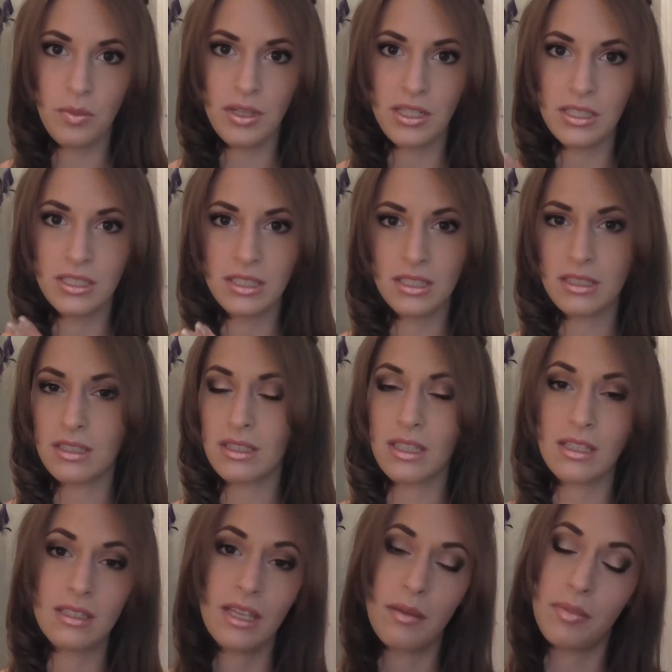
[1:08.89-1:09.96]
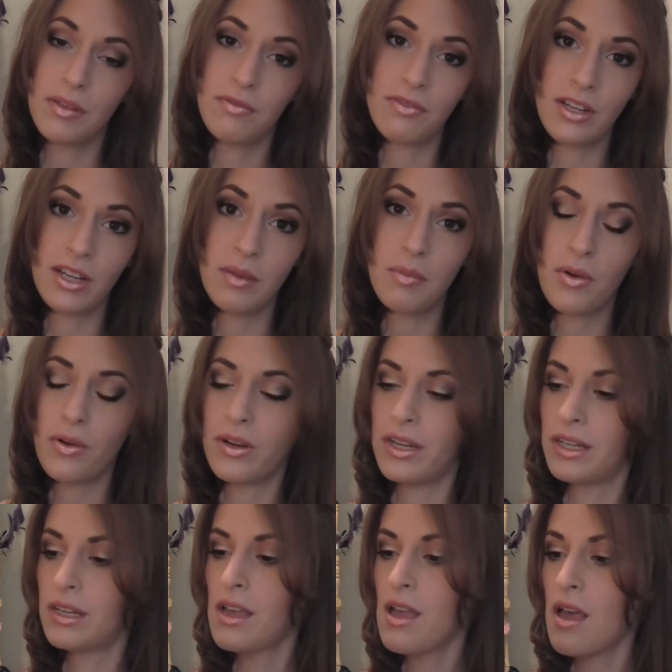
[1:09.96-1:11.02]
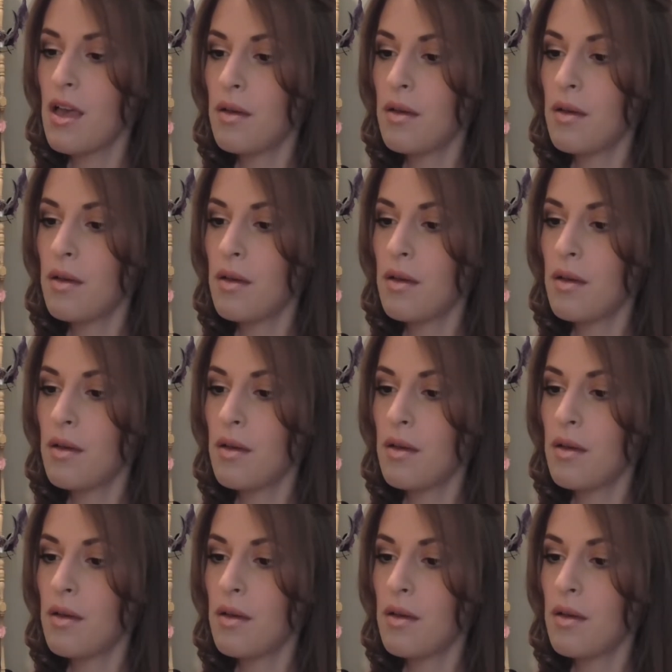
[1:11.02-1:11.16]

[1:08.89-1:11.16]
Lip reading: because that'd be very boring,